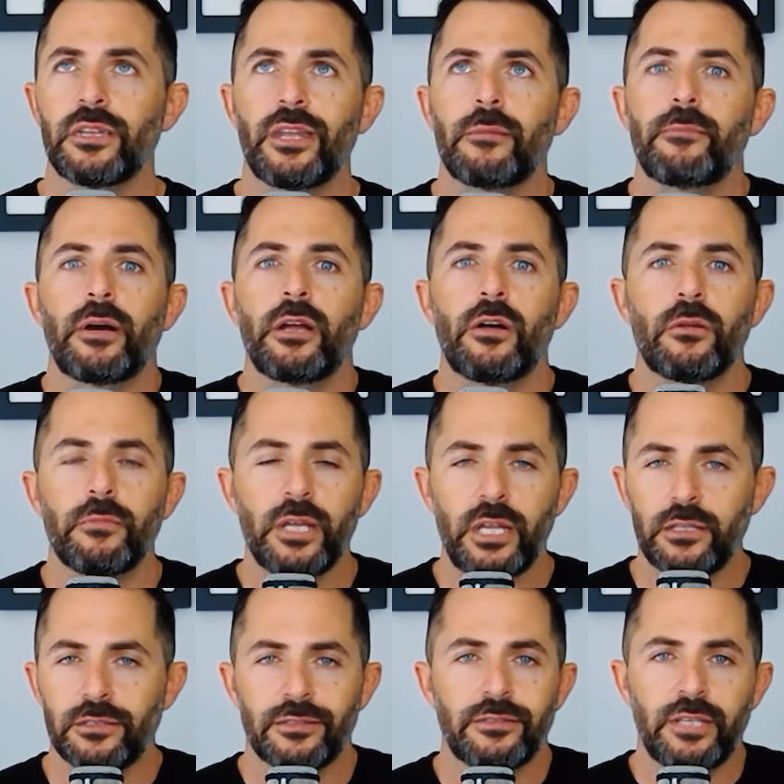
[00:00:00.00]
then by all
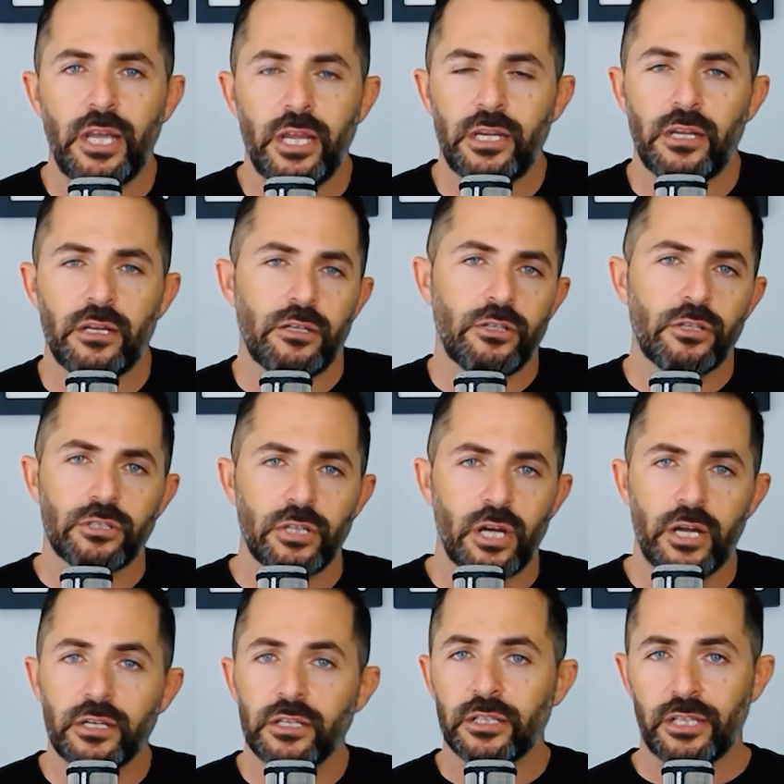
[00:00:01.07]
means, take it. You're
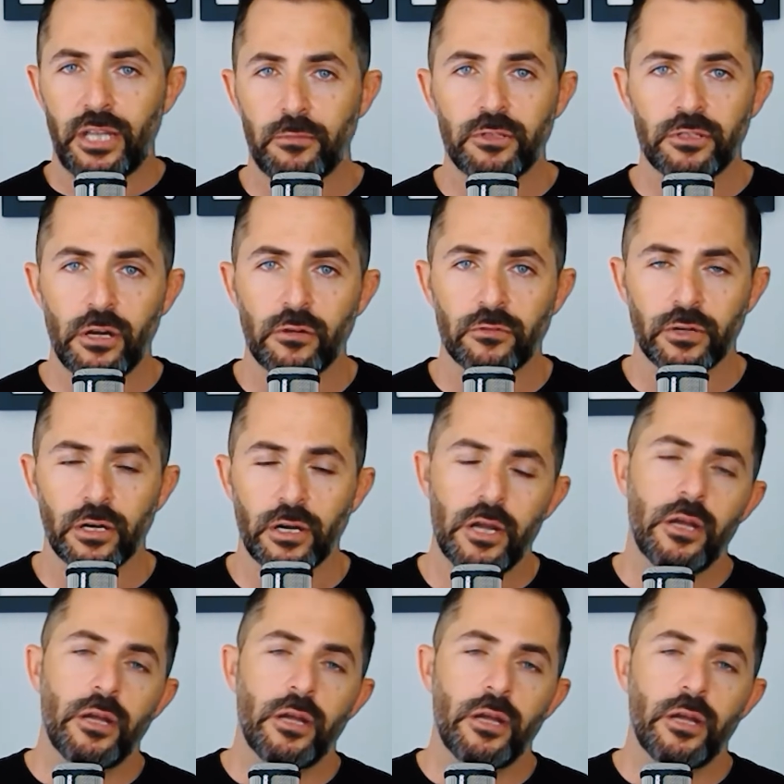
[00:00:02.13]
done. Claim is over.